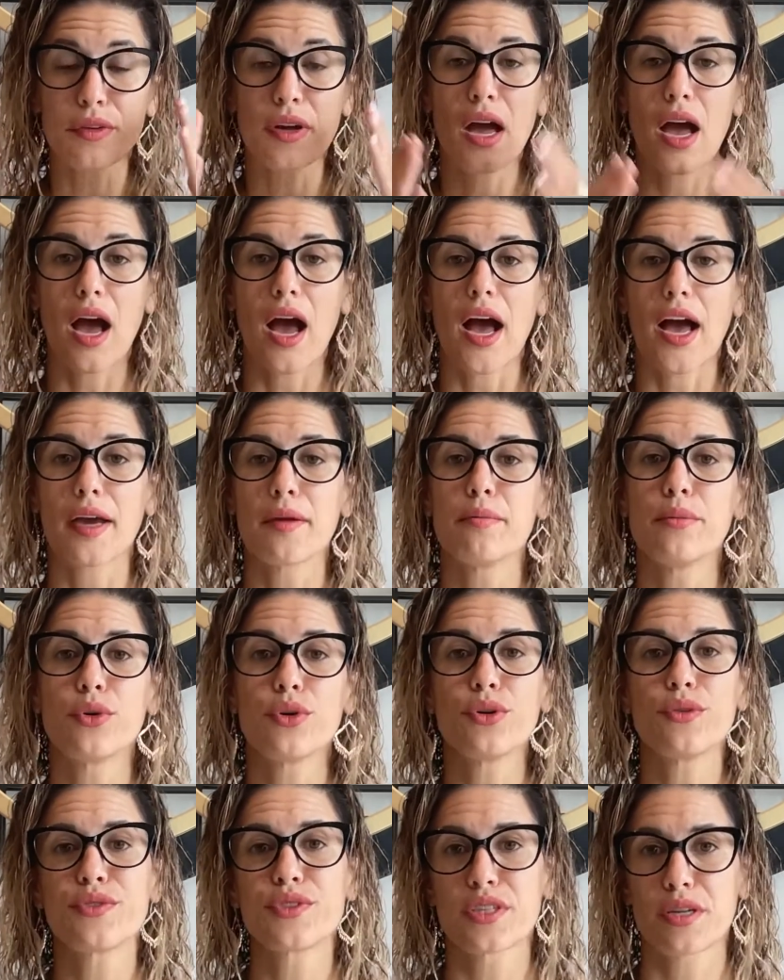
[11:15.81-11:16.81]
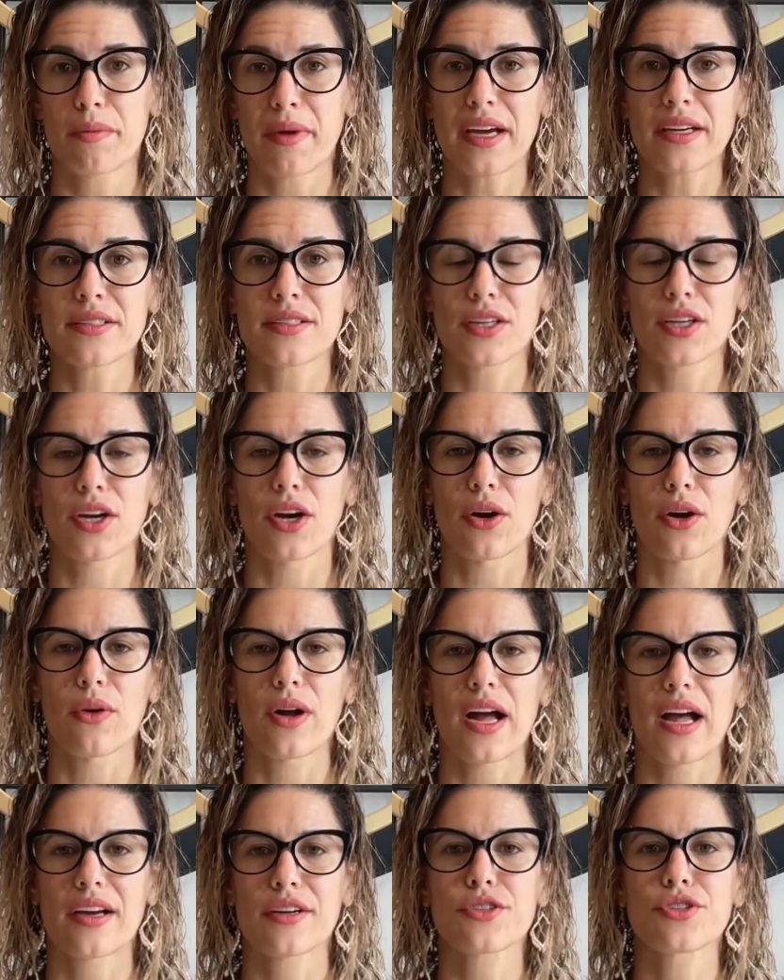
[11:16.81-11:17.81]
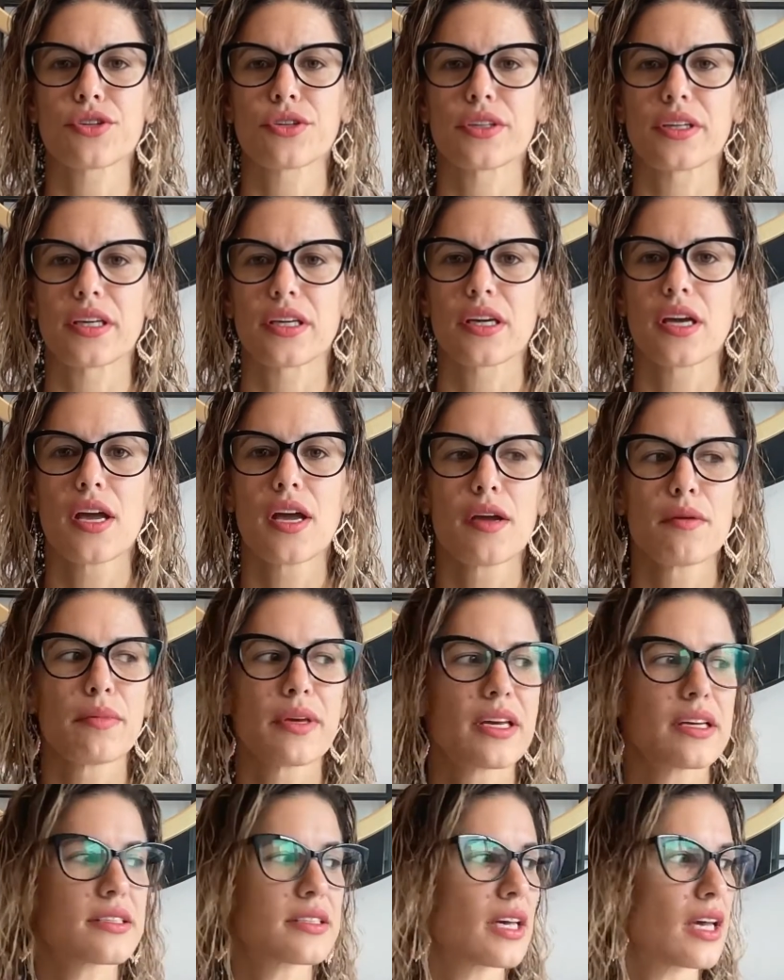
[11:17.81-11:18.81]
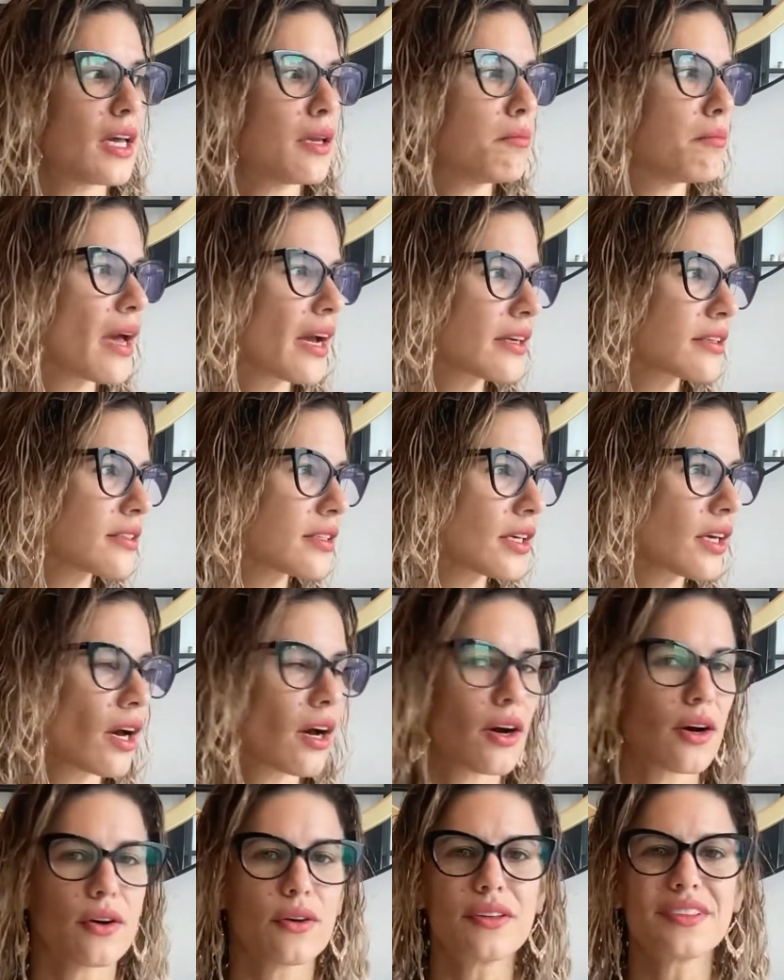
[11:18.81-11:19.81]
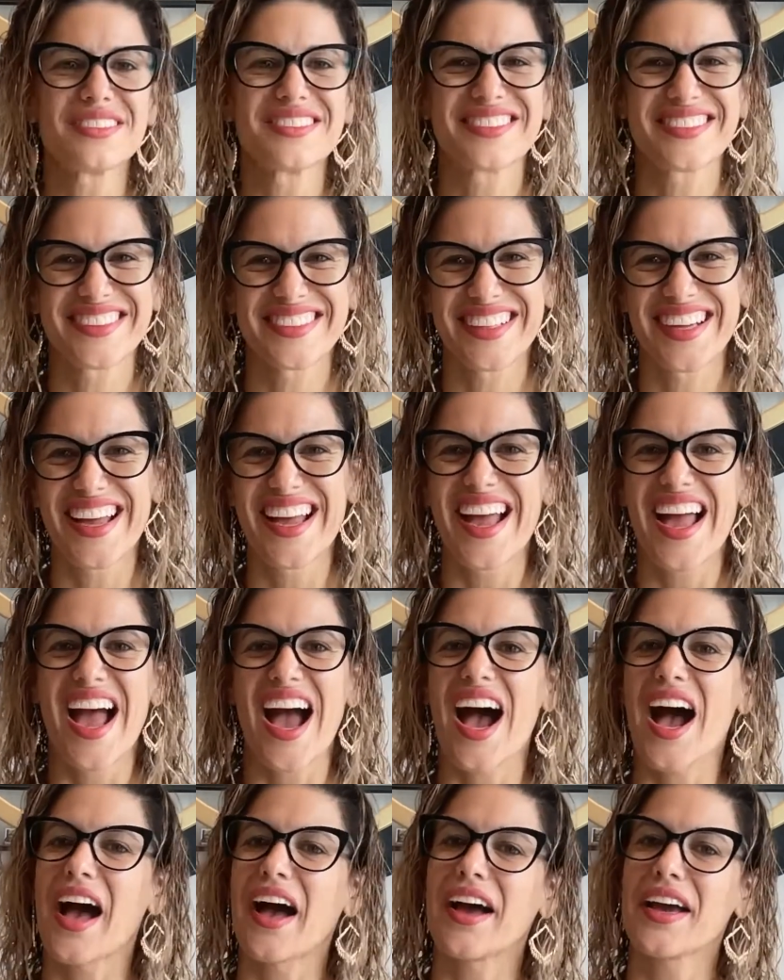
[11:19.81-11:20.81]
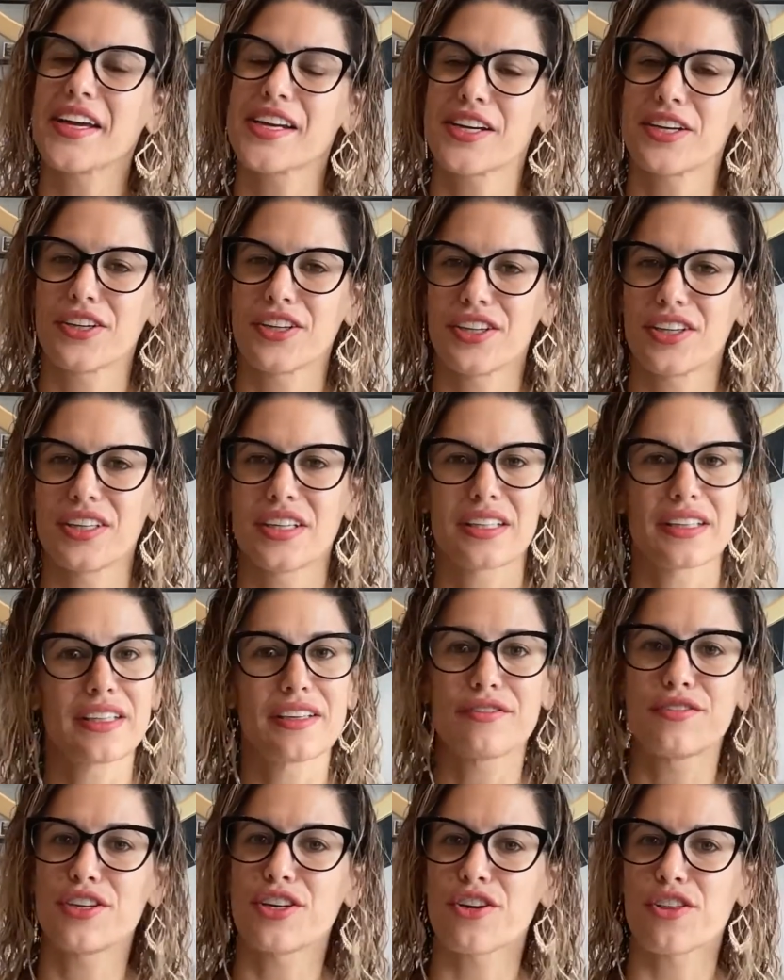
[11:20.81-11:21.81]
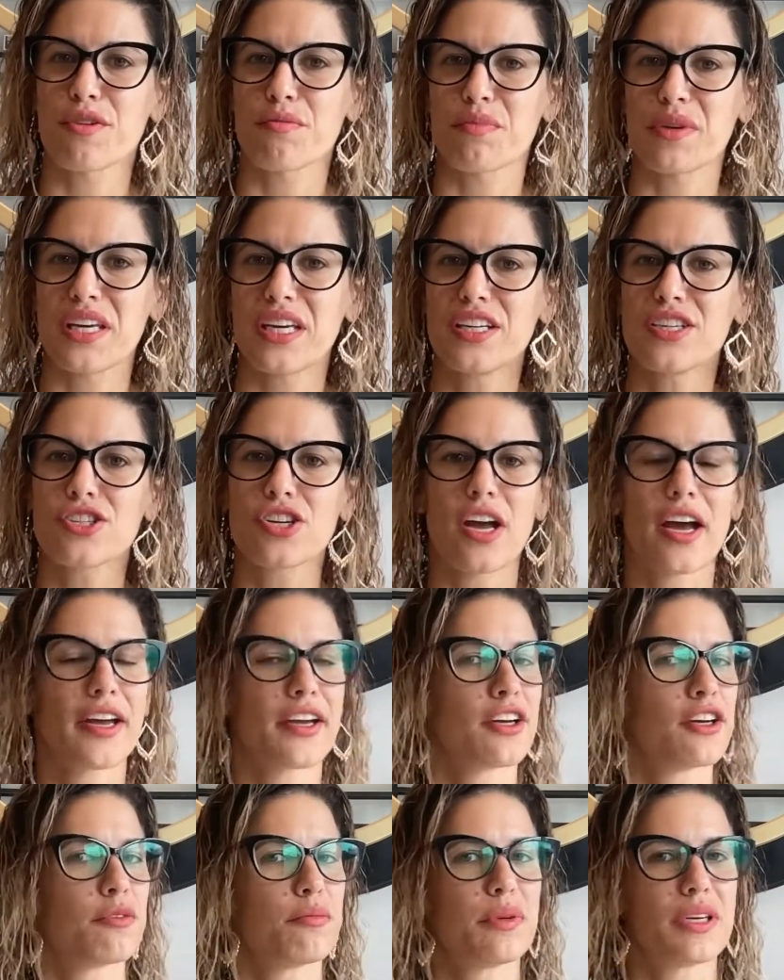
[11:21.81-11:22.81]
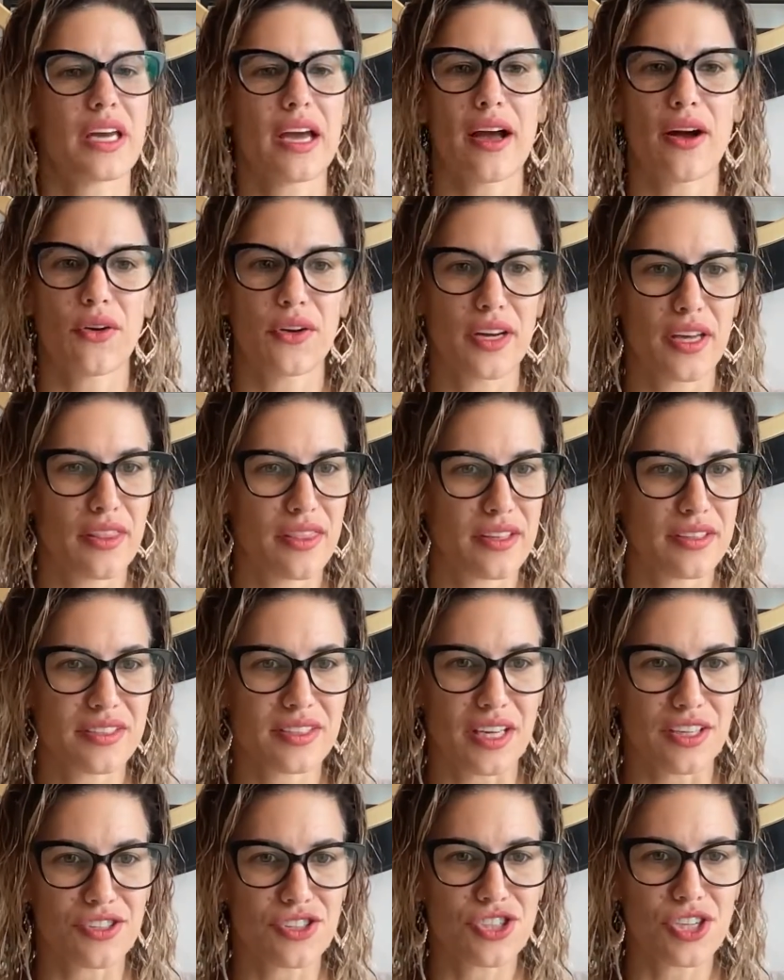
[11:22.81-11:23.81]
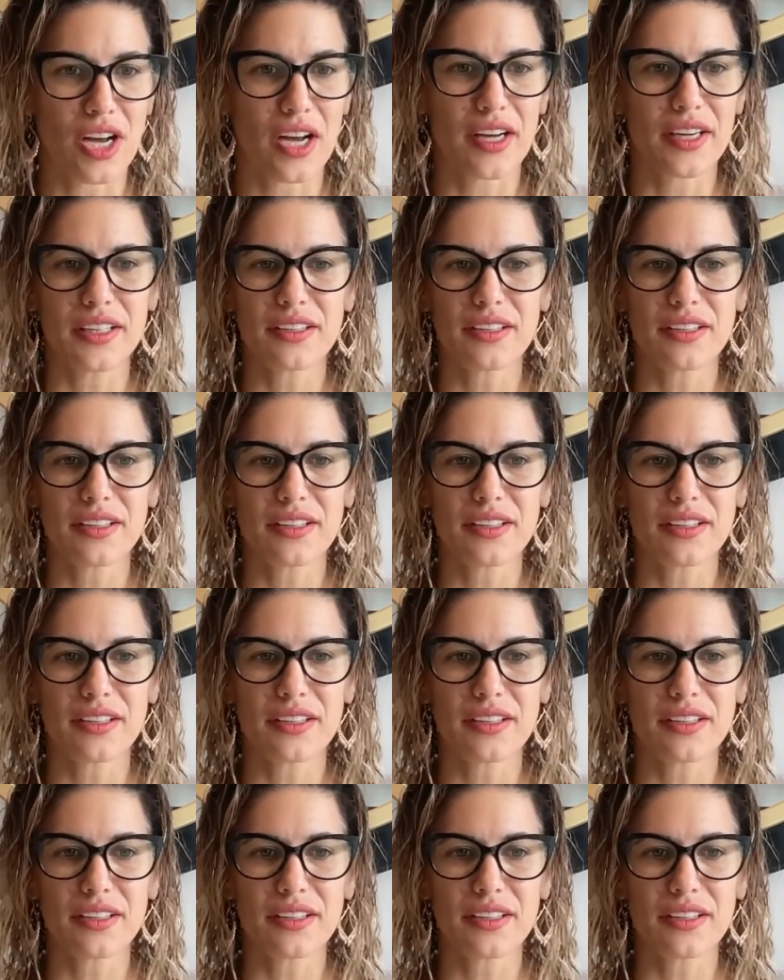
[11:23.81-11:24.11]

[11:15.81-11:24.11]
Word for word: I moved to Mexico actually, because in Mexico, I could live near the beach, I could be out in the sunshine.